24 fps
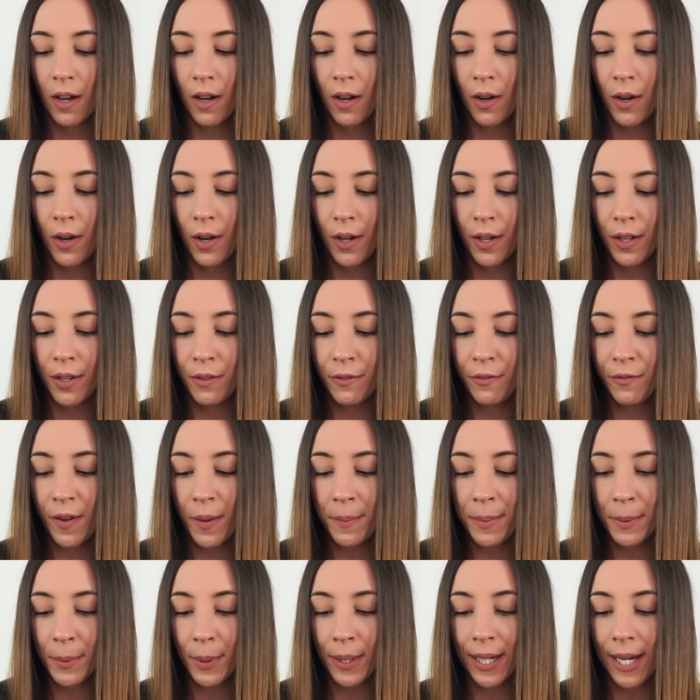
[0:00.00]
On
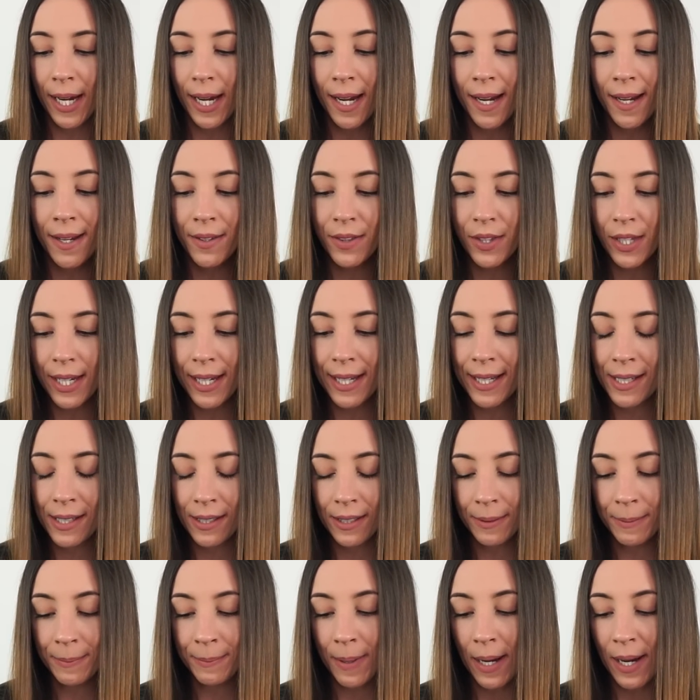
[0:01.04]
February 8th,
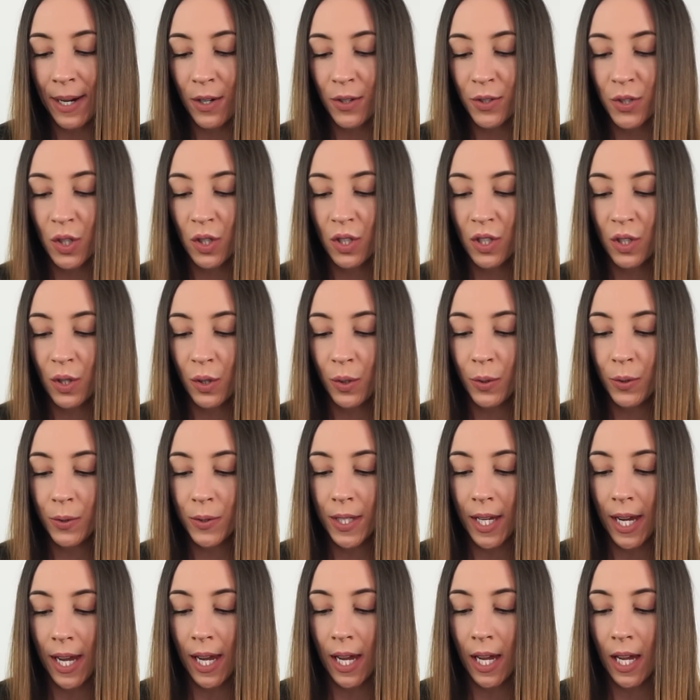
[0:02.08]
I also
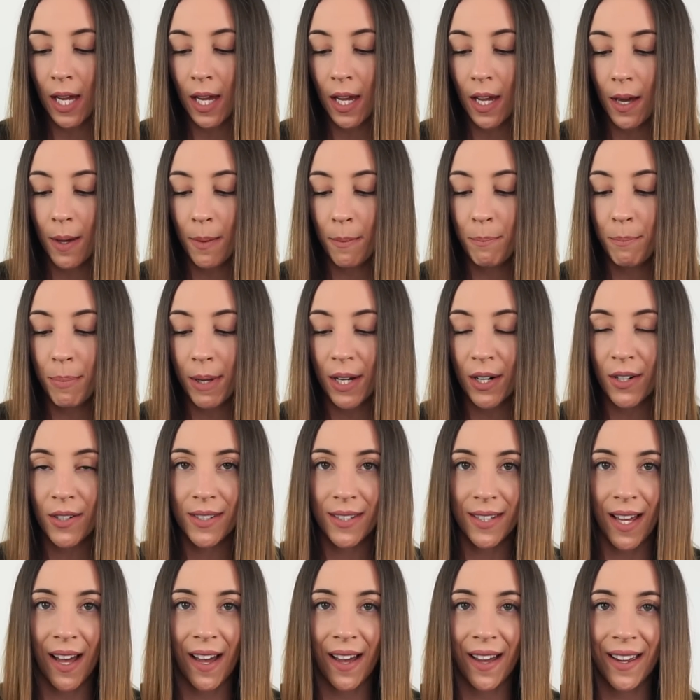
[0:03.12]
sold a beer
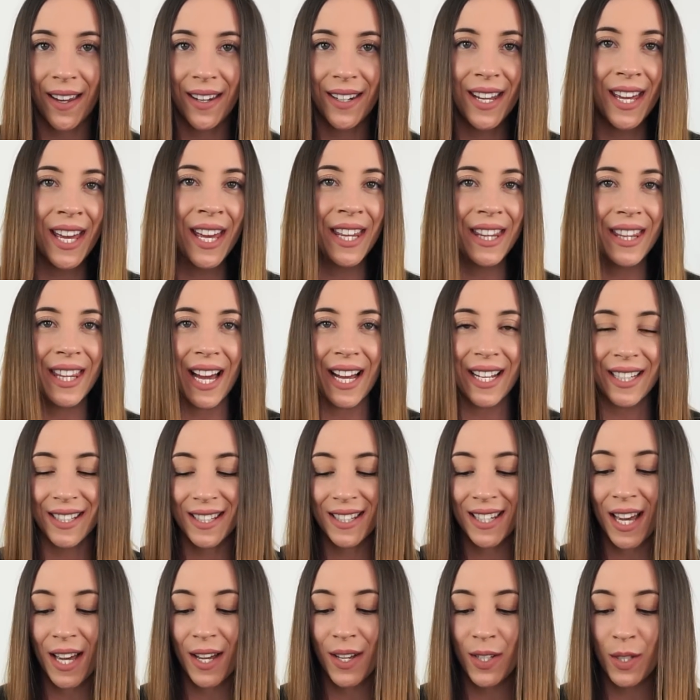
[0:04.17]
sign that
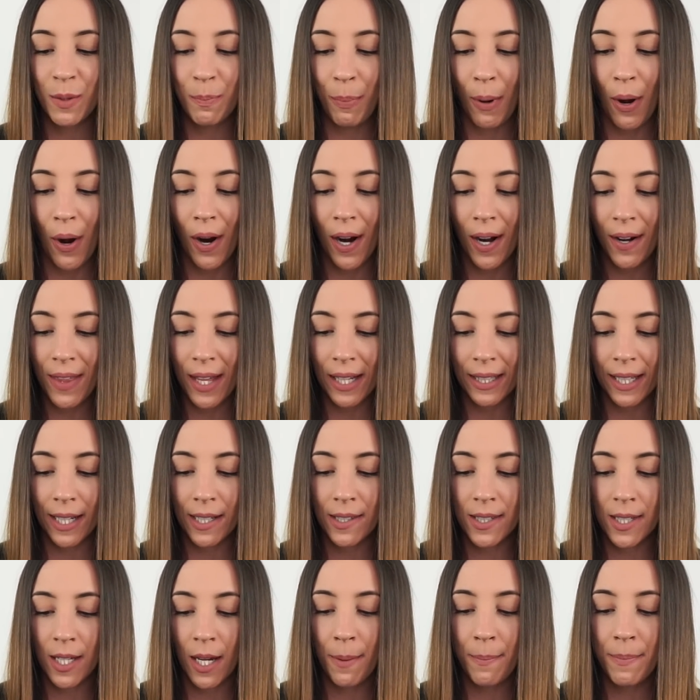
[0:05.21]
says bar that
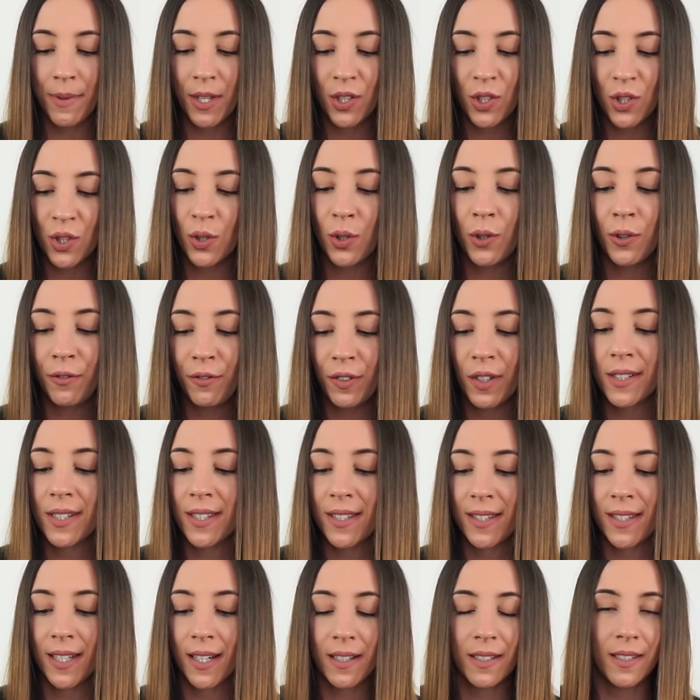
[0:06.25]
lights up. This sold for
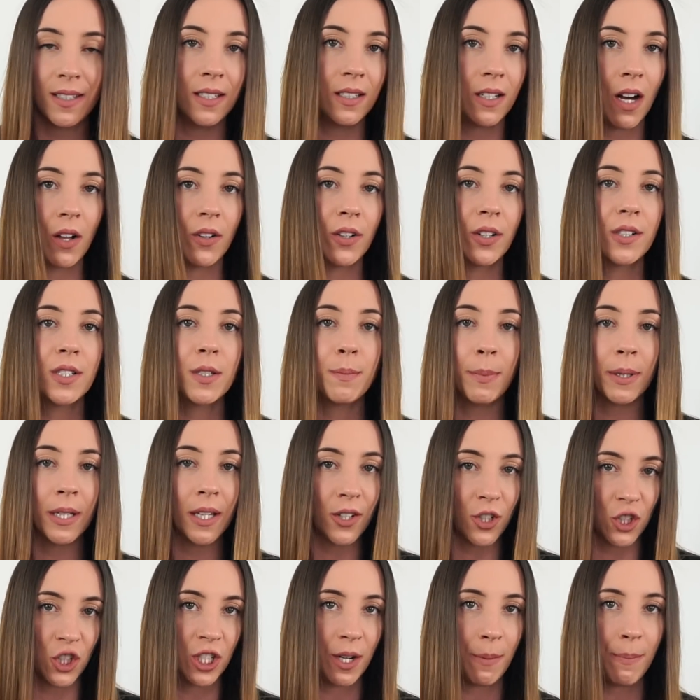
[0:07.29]
$60
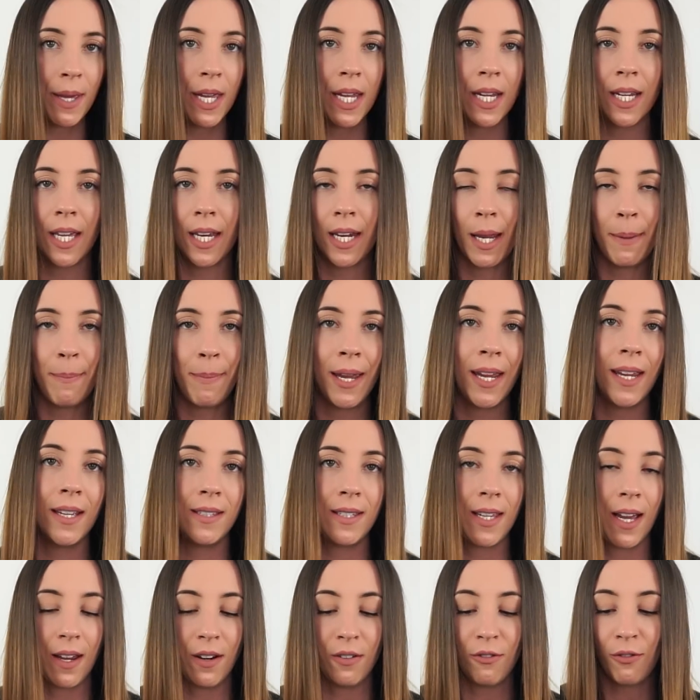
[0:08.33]
plus shipping, and I
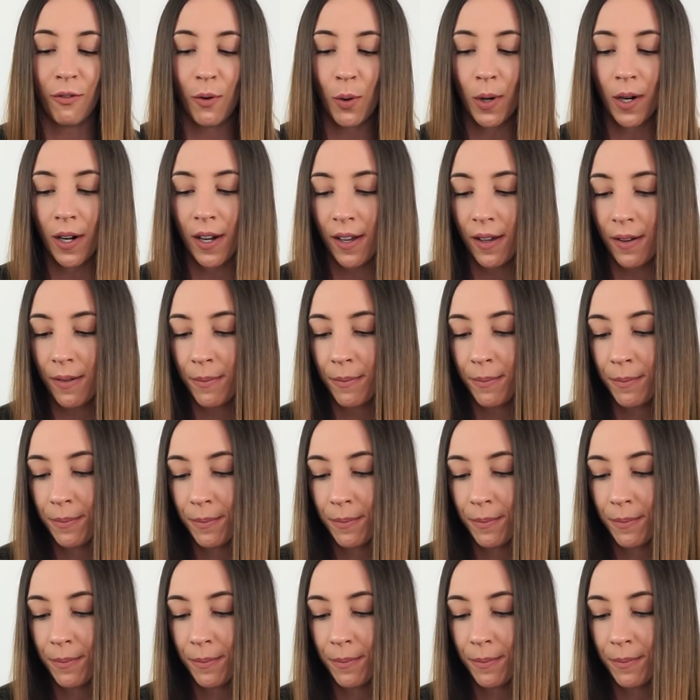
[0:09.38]
paid $10 for it.